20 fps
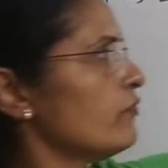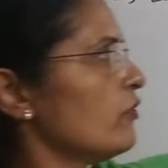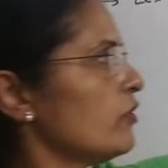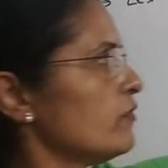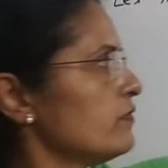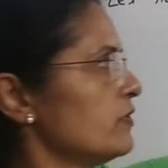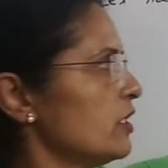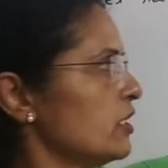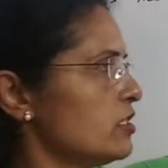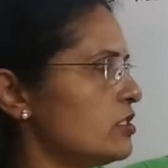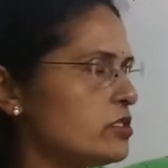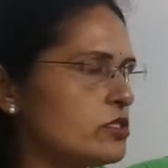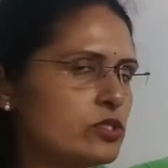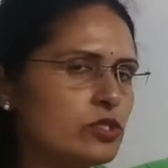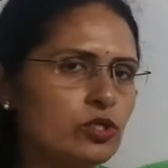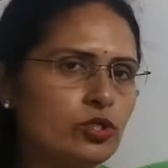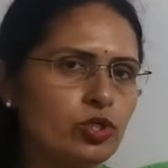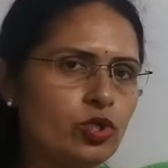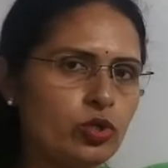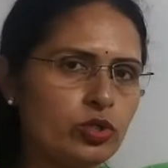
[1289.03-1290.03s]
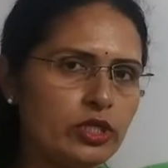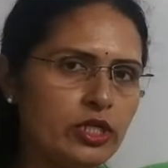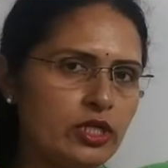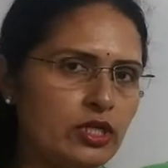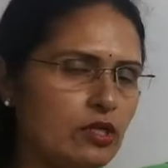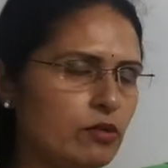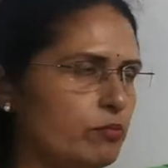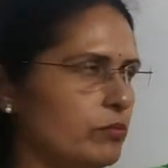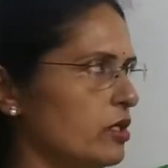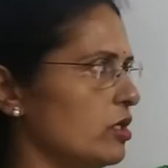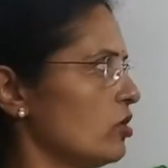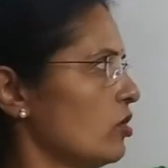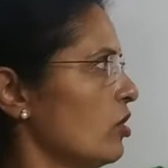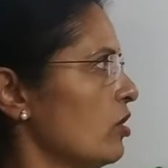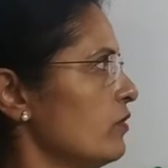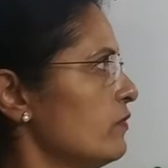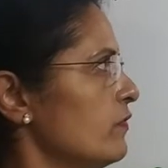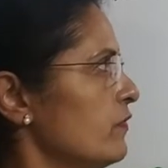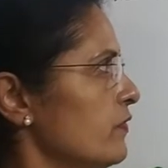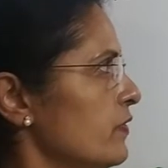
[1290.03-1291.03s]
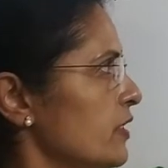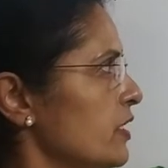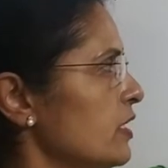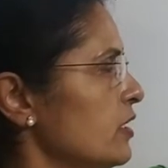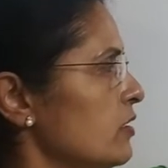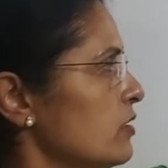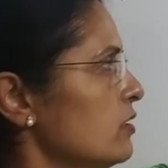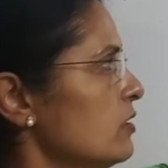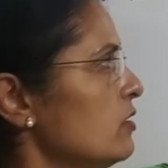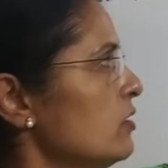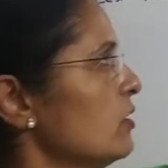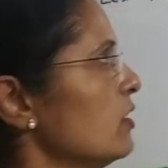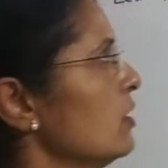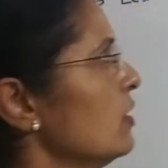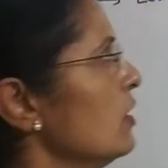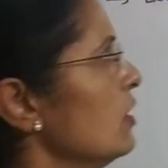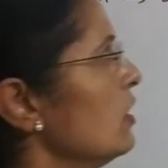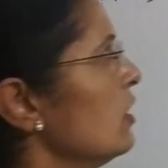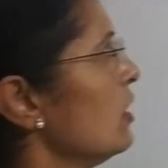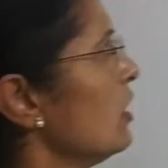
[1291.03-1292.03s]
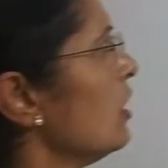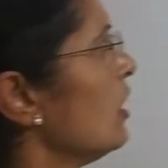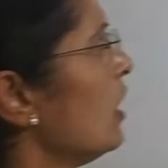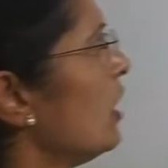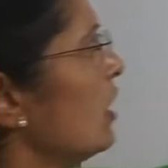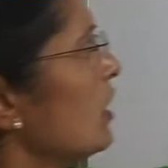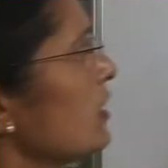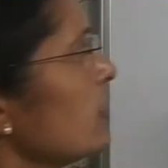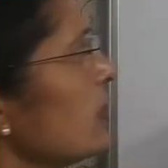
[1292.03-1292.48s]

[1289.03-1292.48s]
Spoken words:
of this total number of deer are